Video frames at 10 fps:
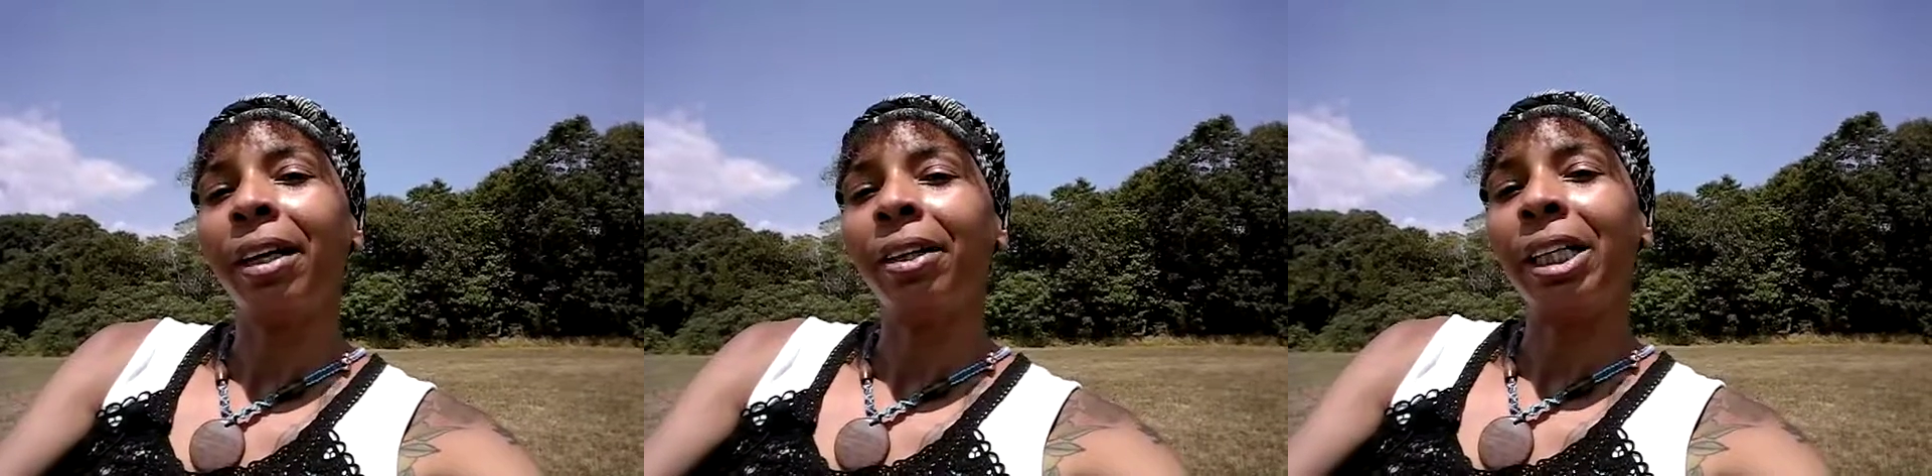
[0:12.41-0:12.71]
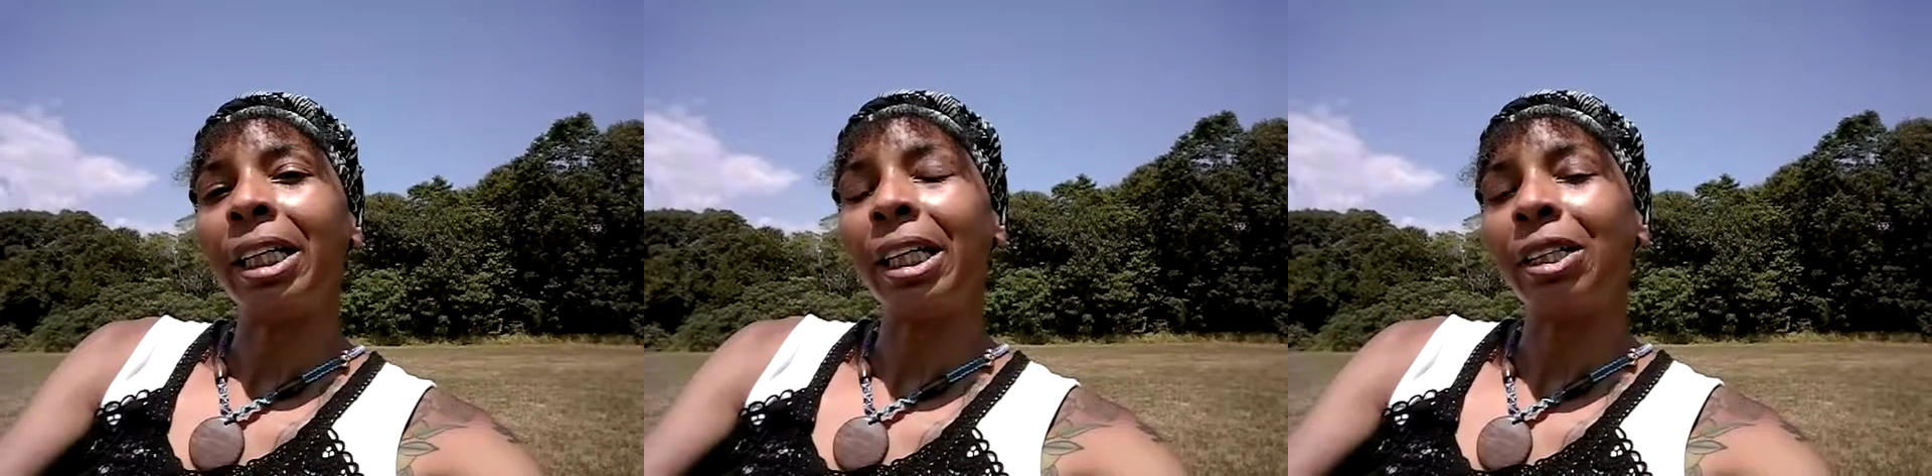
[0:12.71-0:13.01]

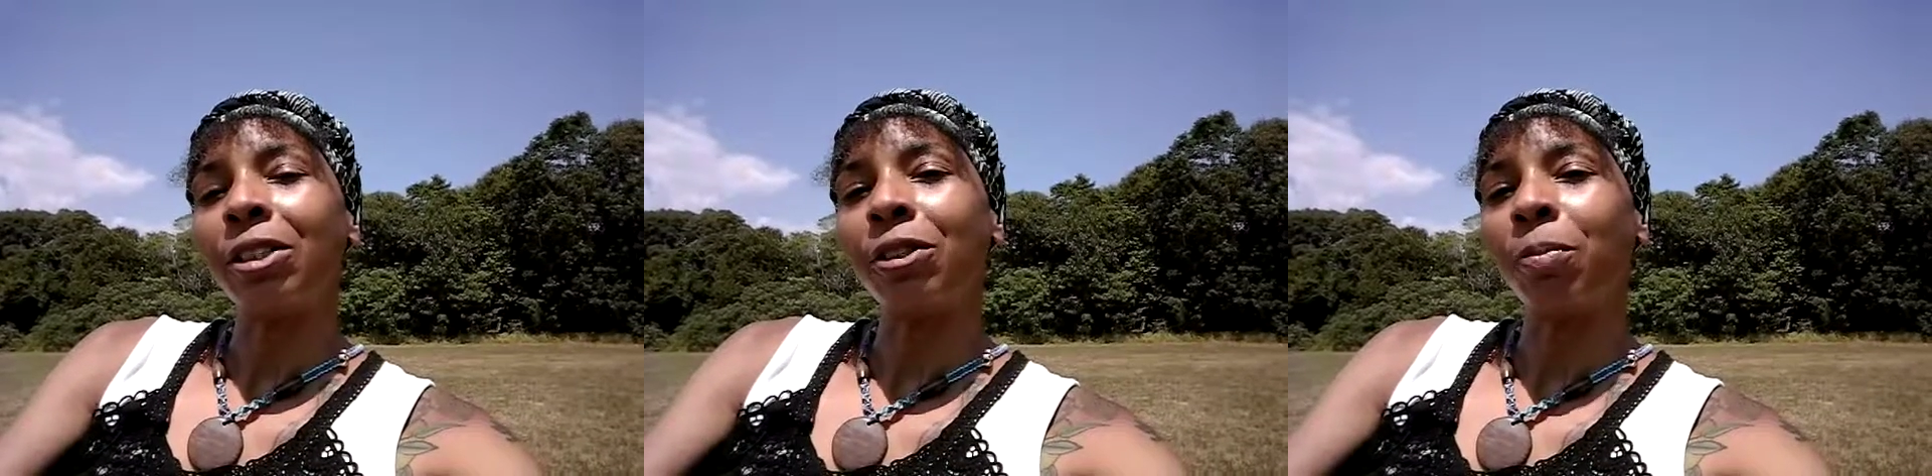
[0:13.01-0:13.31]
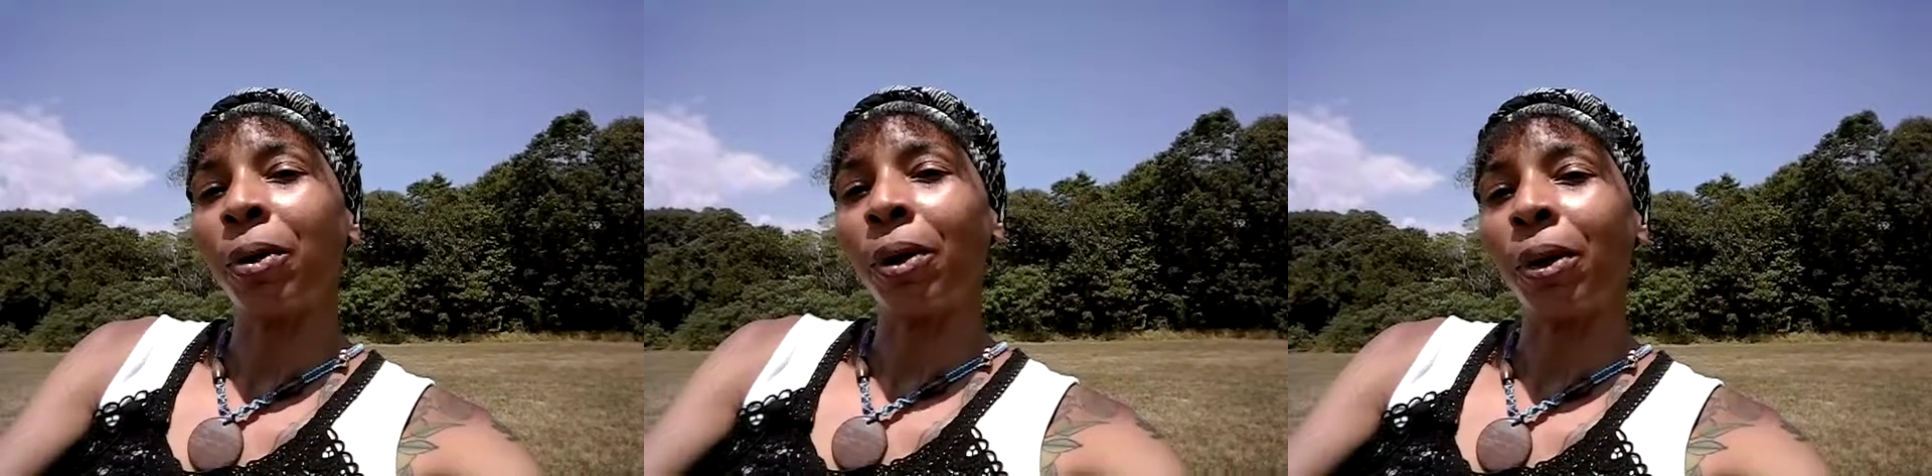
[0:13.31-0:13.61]
the
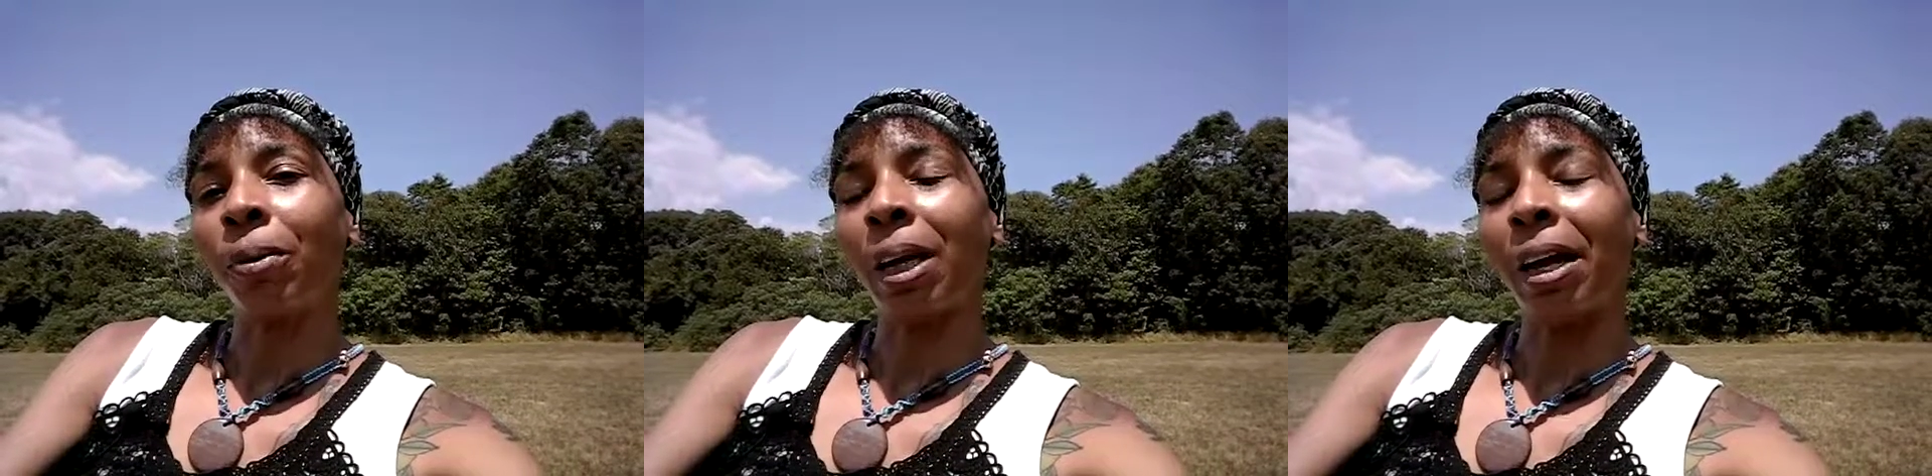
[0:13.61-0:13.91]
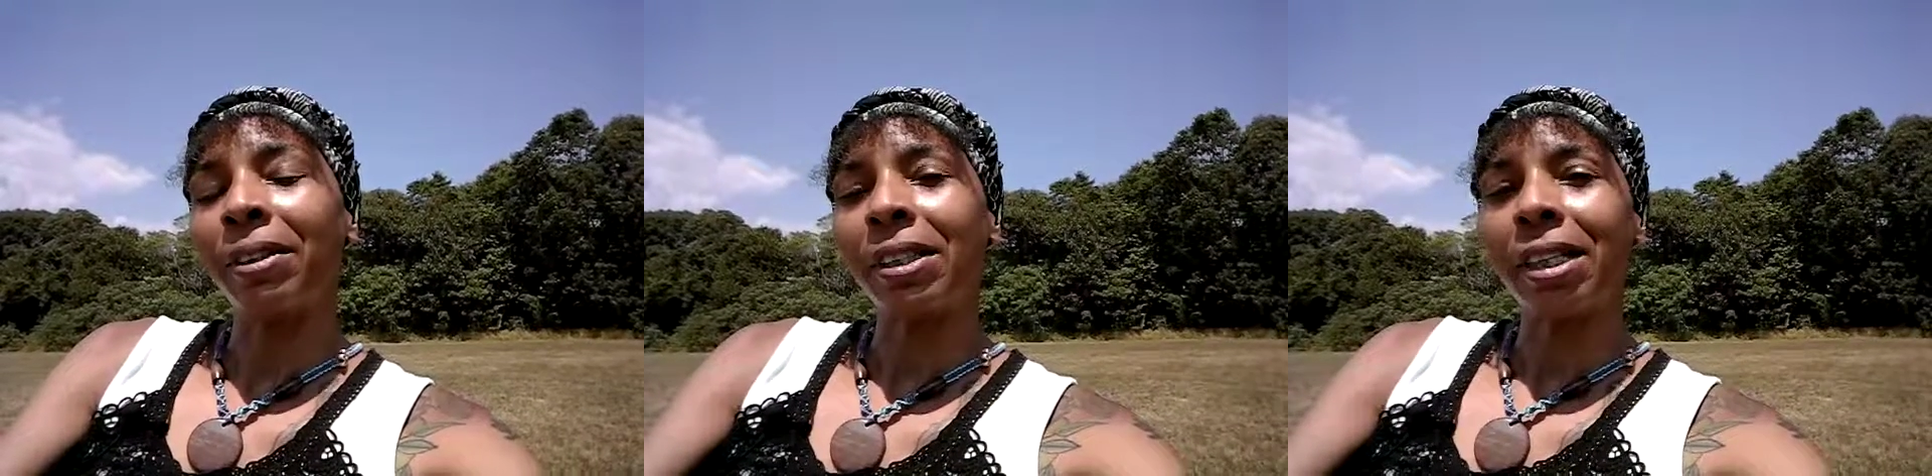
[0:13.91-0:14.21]
SupHerb
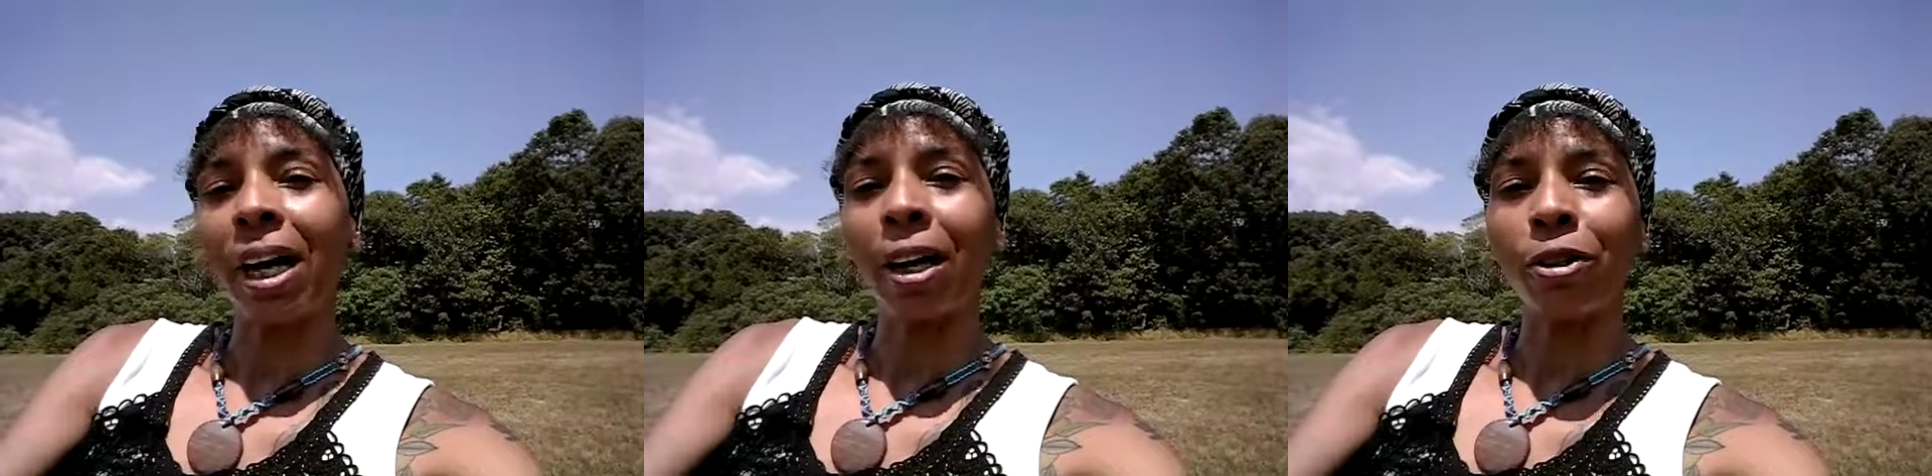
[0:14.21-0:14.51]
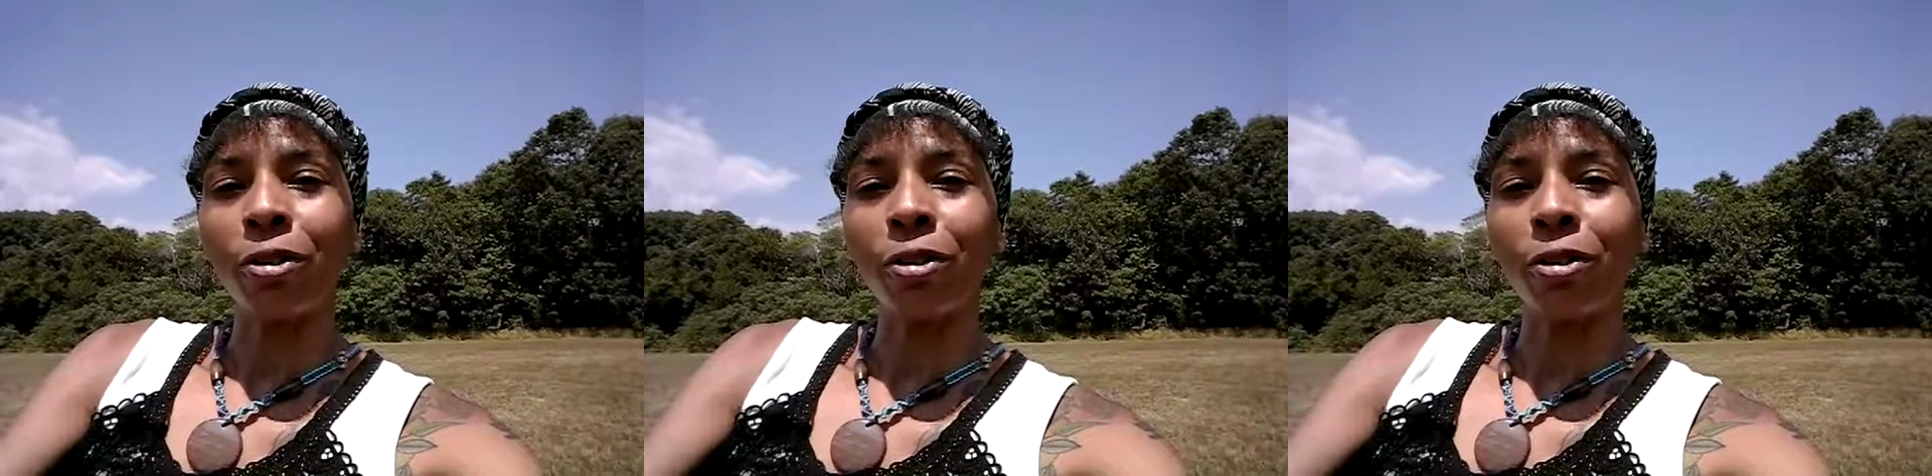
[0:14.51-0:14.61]
Lifestyle